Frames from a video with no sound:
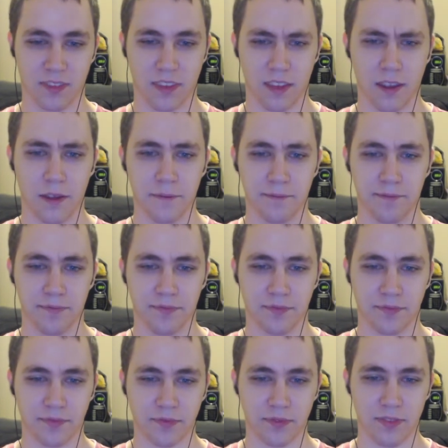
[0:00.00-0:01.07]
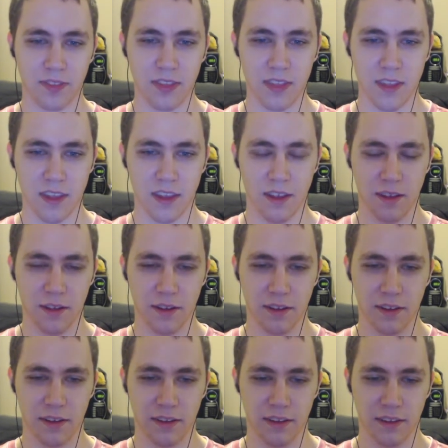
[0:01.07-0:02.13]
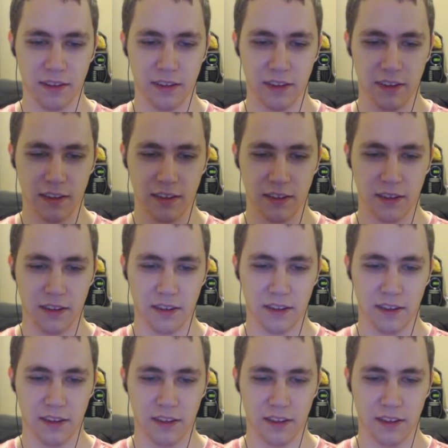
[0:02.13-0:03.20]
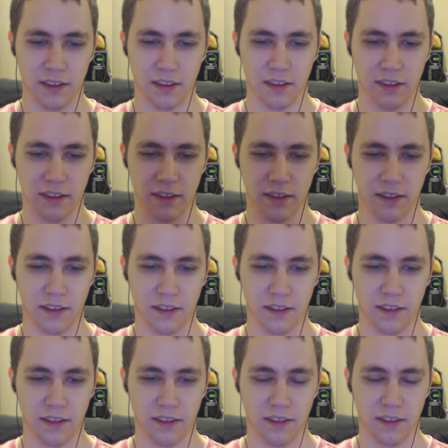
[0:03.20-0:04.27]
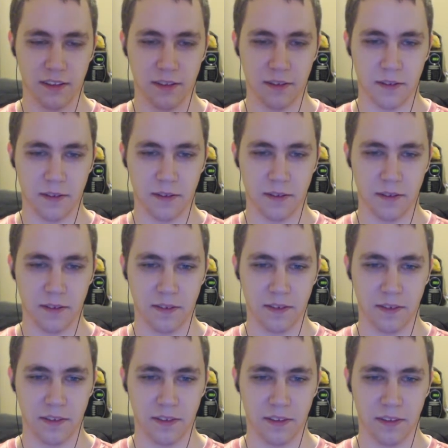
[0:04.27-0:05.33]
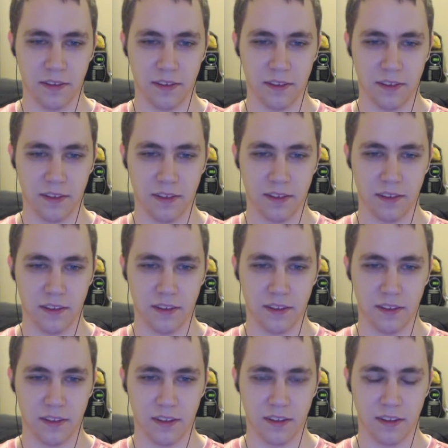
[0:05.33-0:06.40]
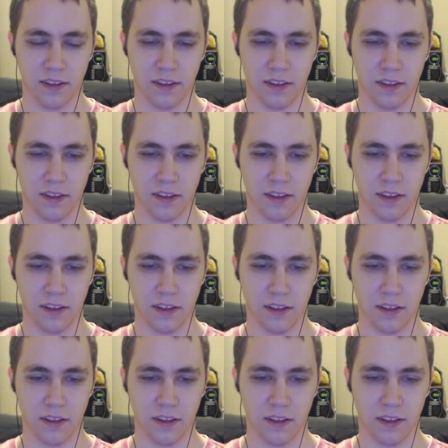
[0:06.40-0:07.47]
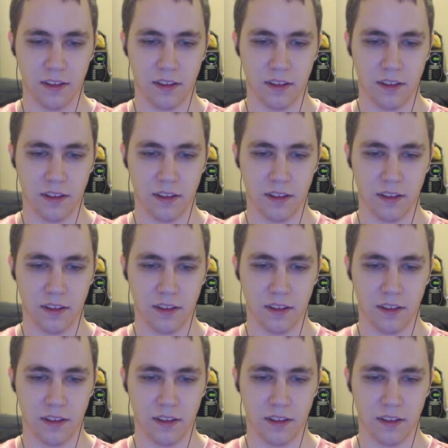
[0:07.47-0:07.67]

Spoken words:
Nobody speaks.